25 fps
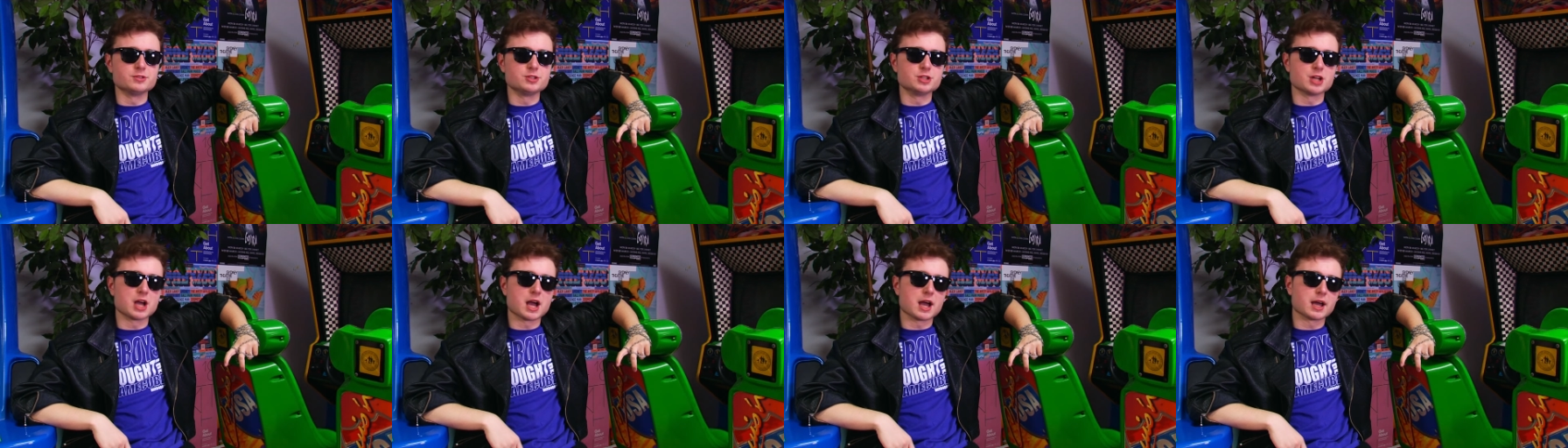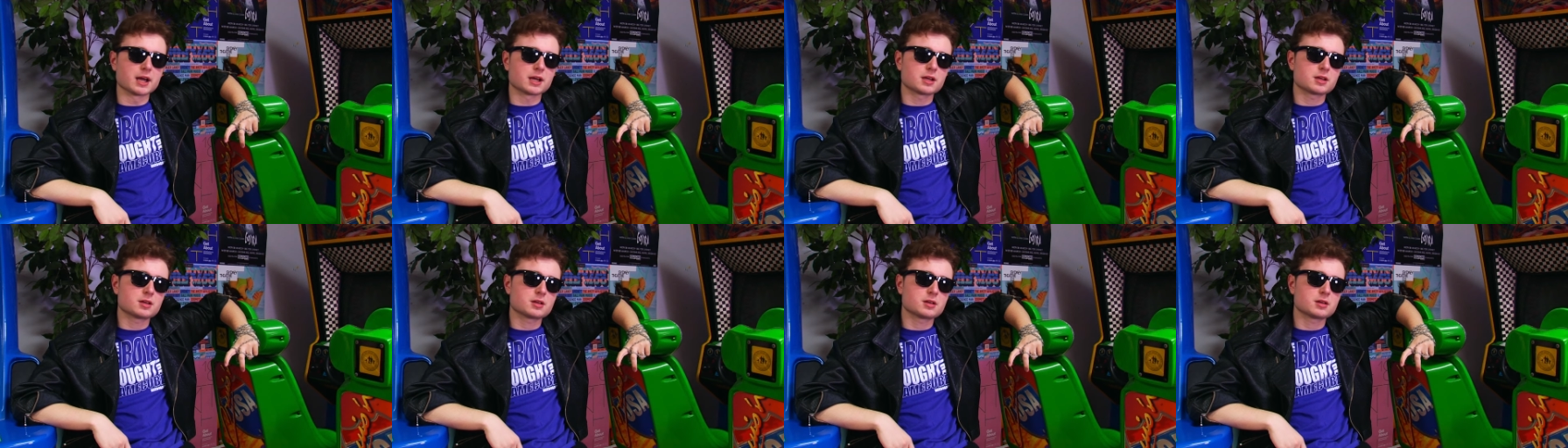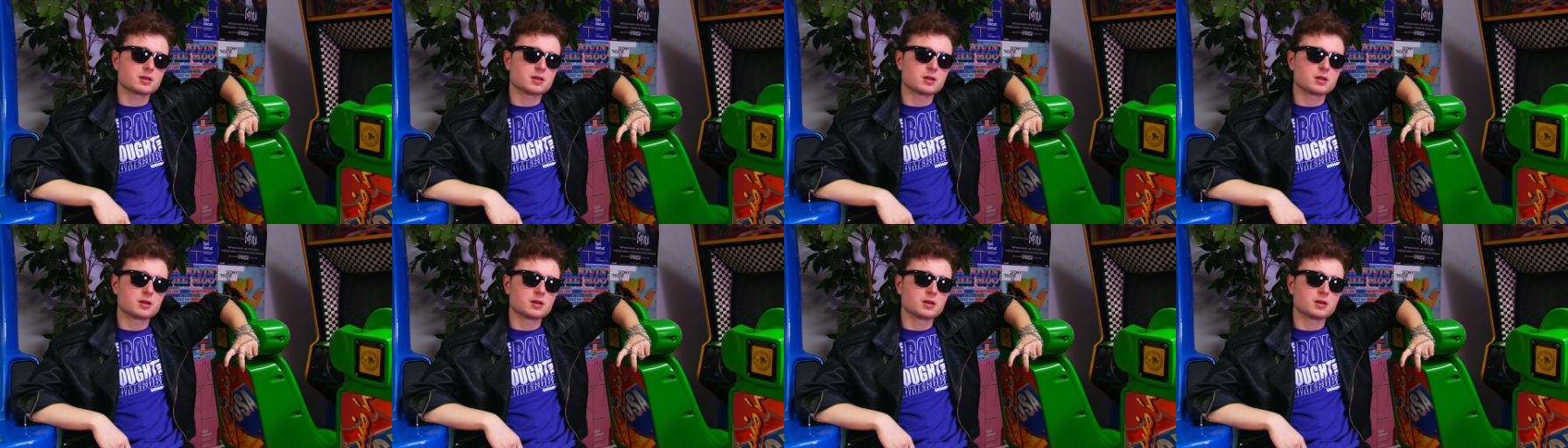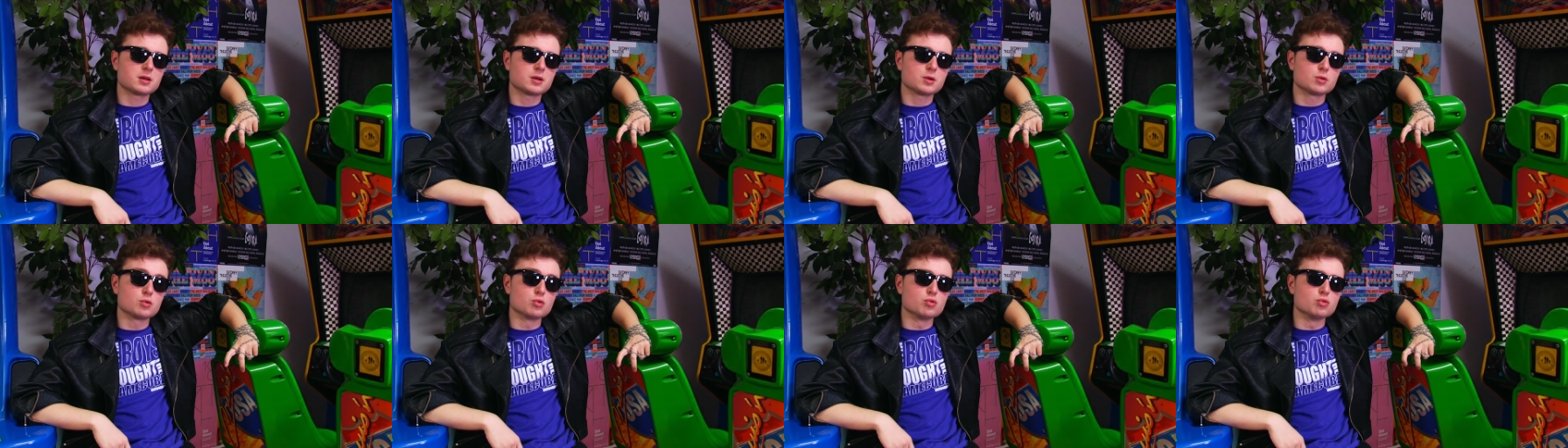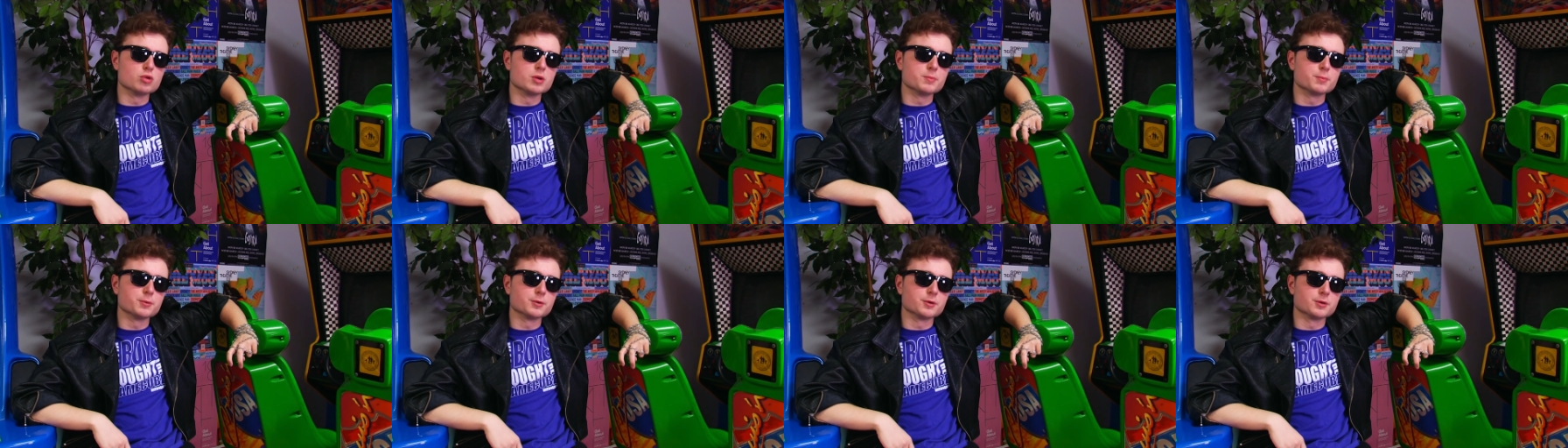Jack
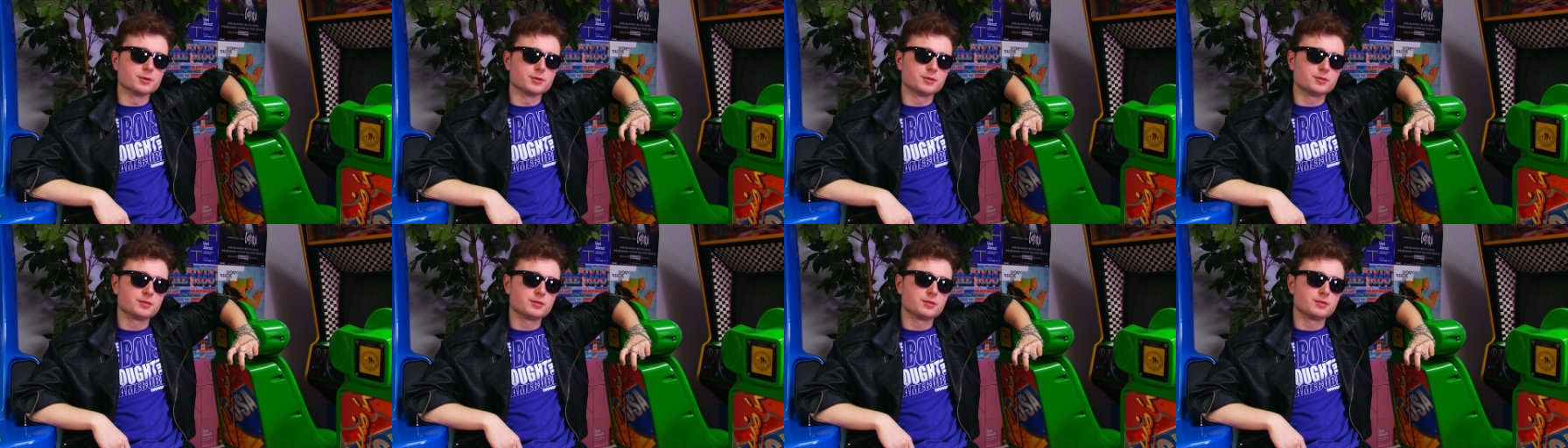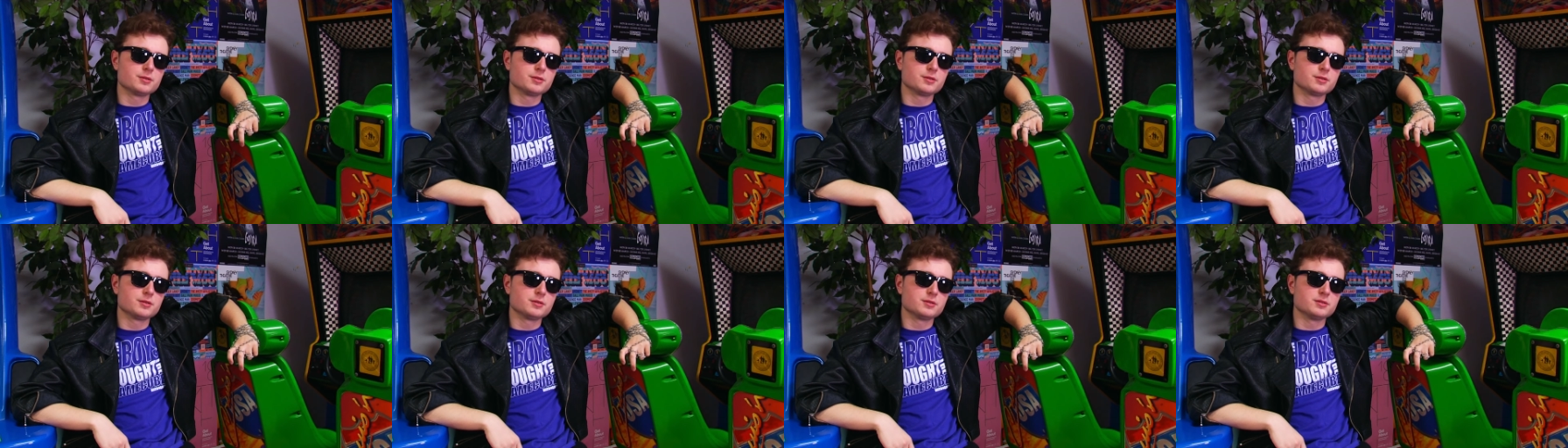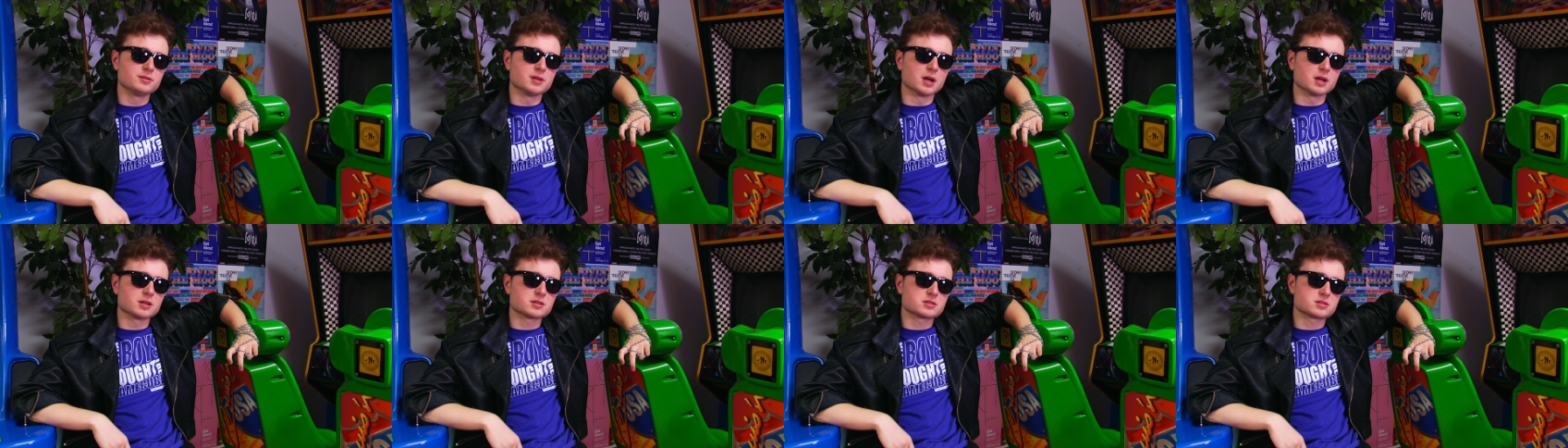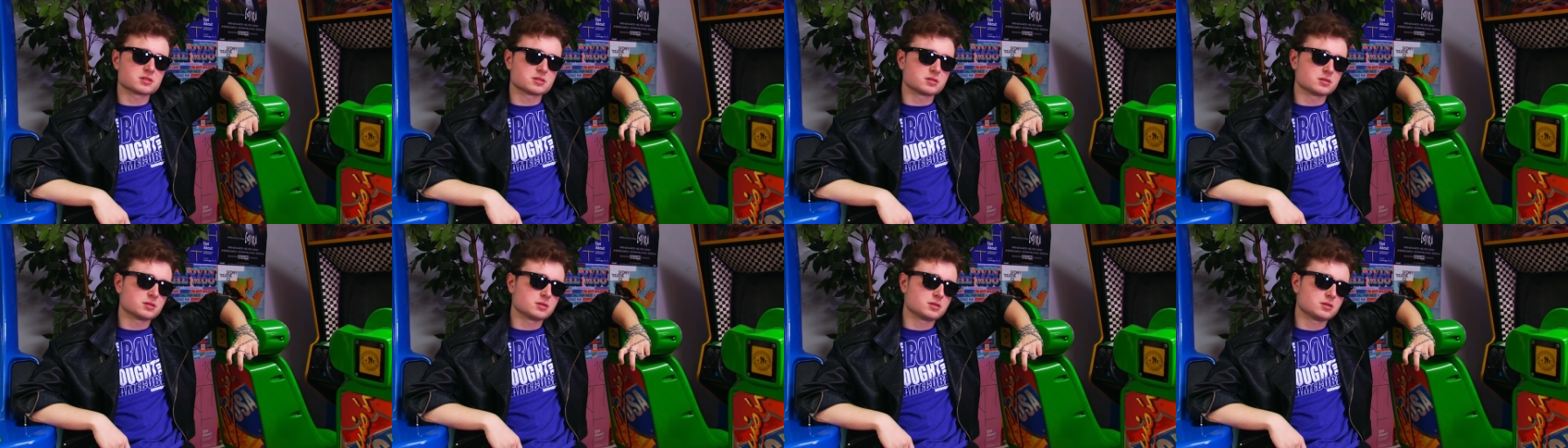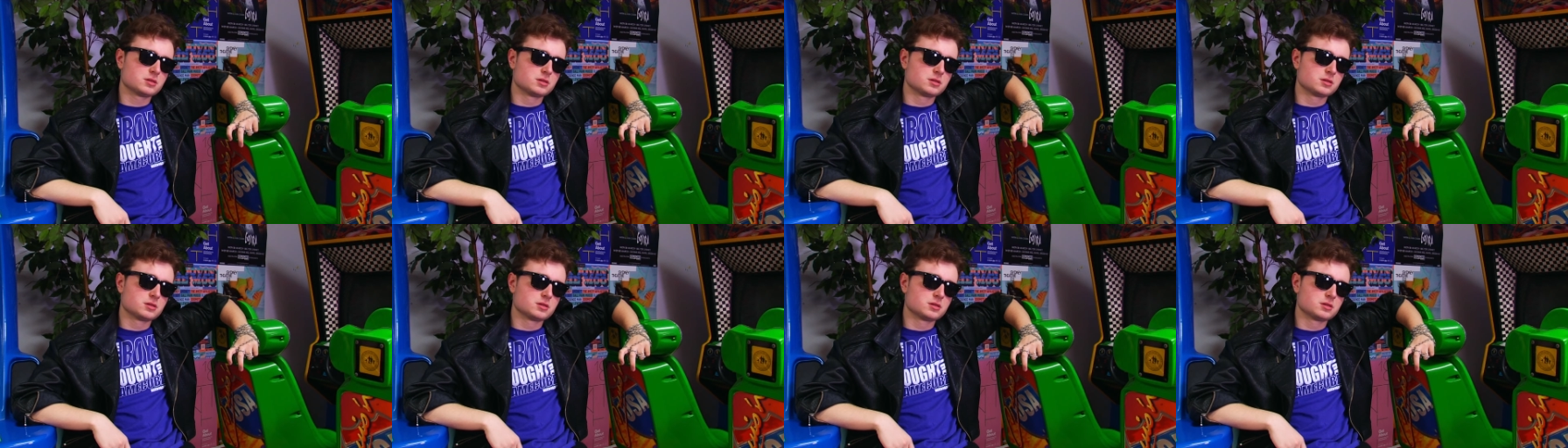Ripper Donson.